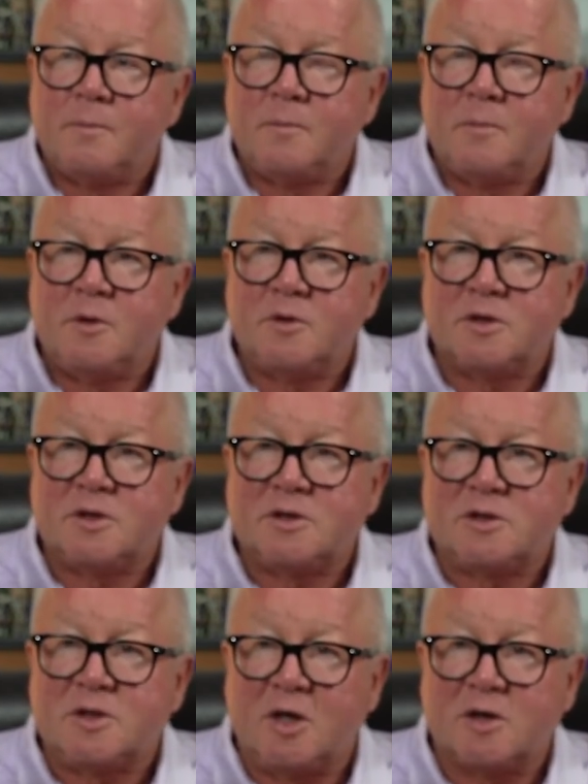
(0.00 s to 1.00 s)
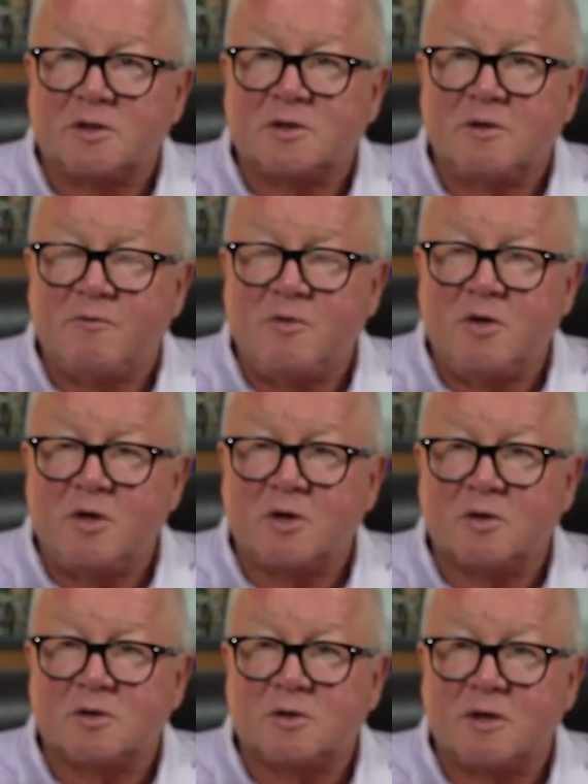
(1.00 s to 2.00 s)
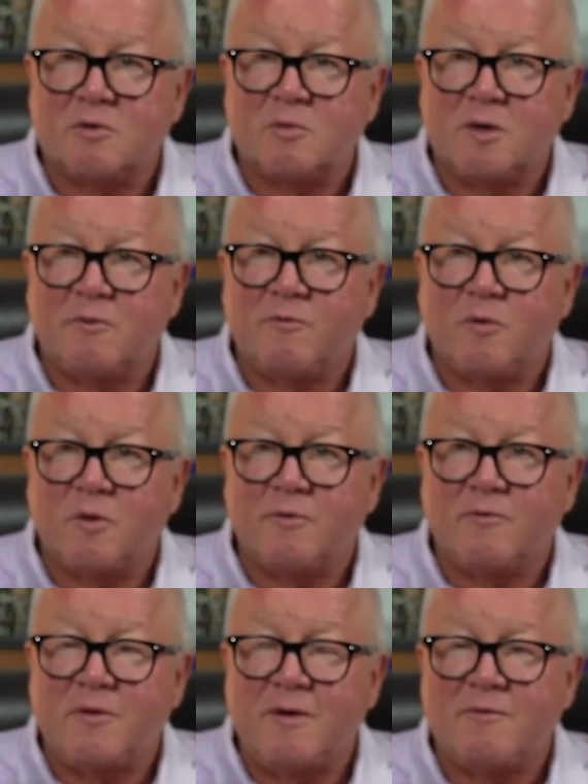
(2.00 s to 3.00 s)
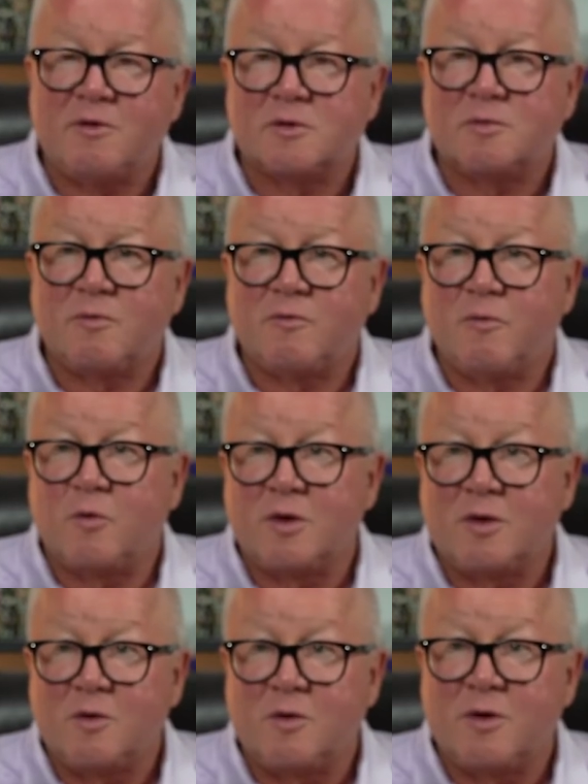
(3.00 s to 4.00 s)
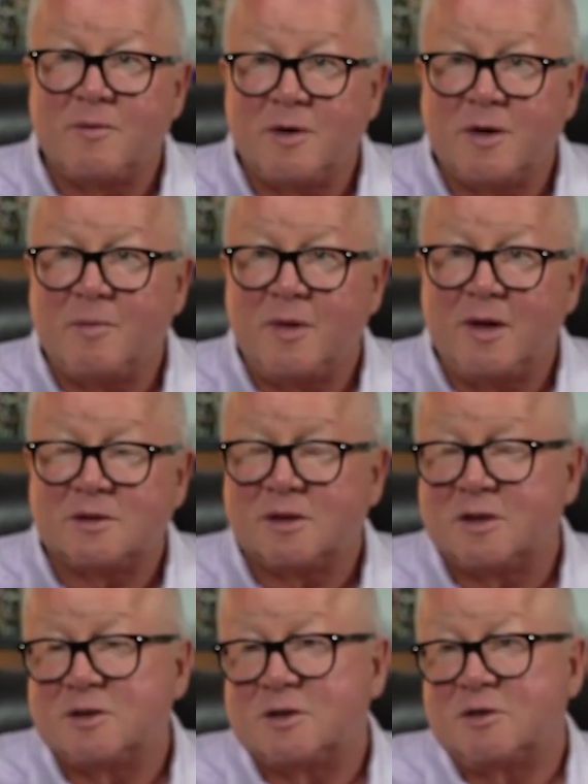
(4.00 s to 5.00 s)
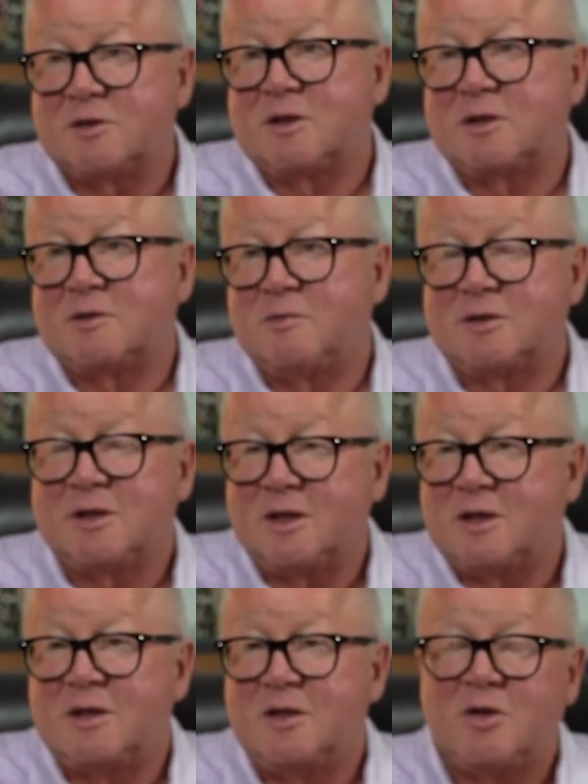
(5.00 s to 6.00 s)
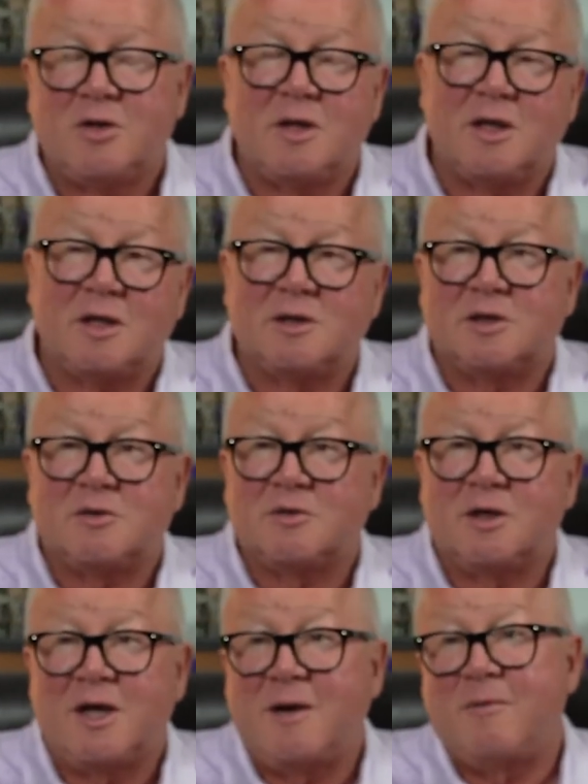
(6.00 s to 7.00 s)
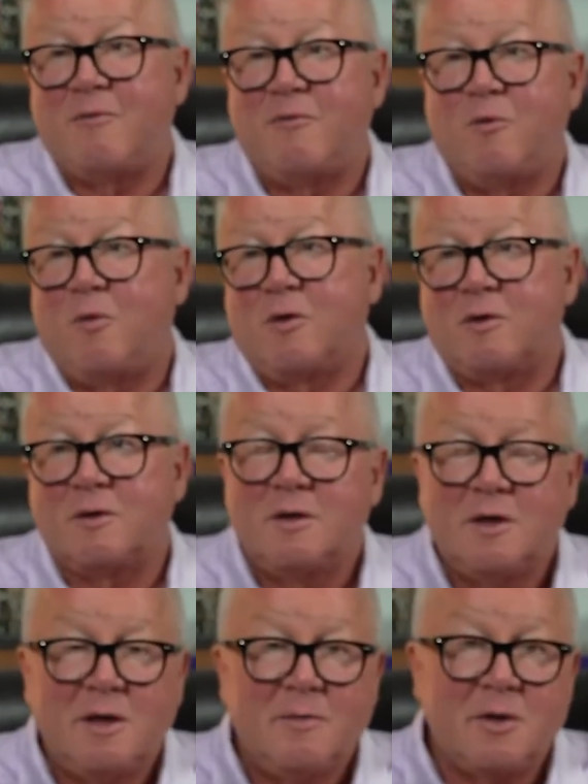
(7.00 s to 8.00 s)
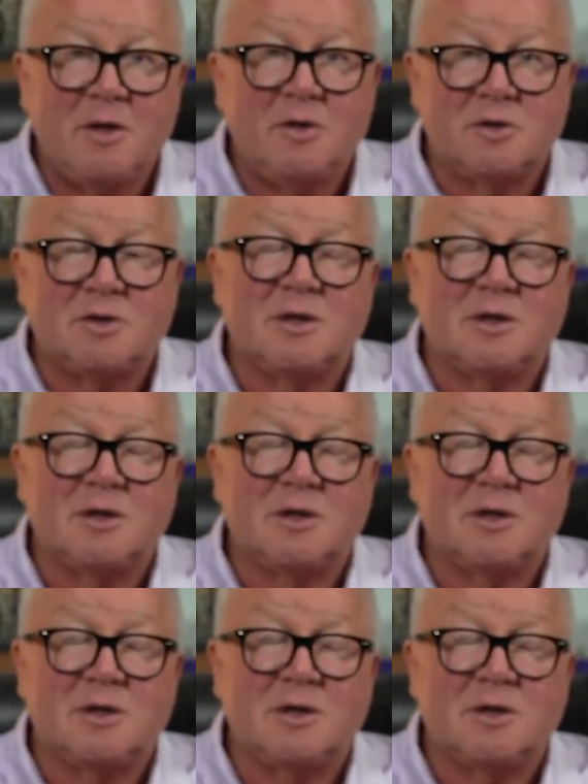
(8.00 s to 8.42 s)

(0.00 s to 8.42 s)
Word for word: Usually starts a few years, like 3 to 4 to 5 years before you go into menopause. You can start 6 months. You can start the day before. But usually